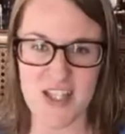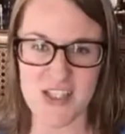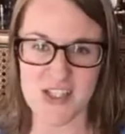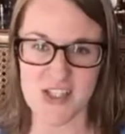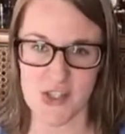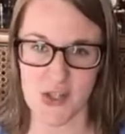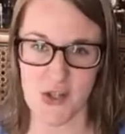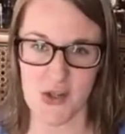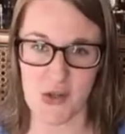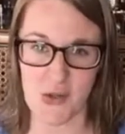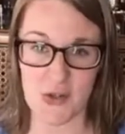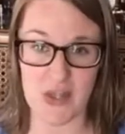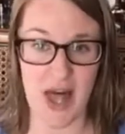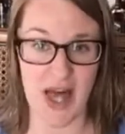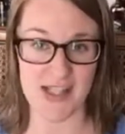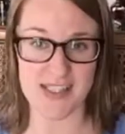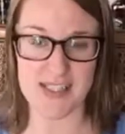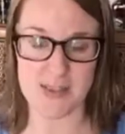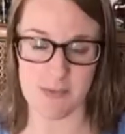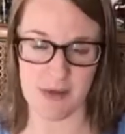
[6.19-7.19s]
So
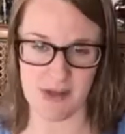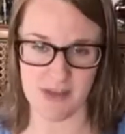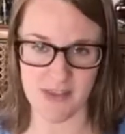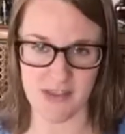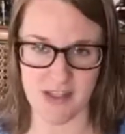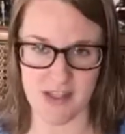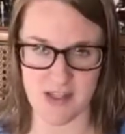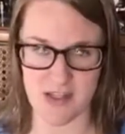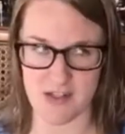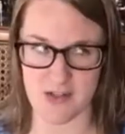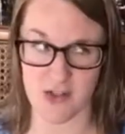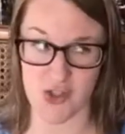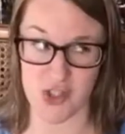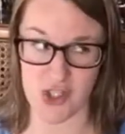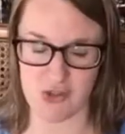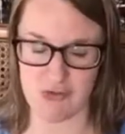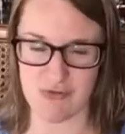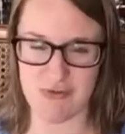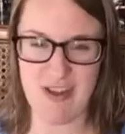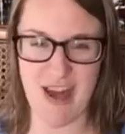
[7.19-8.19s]
last month in
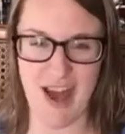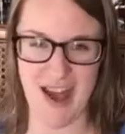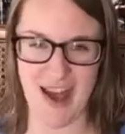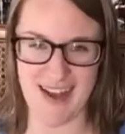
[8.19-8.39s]
June,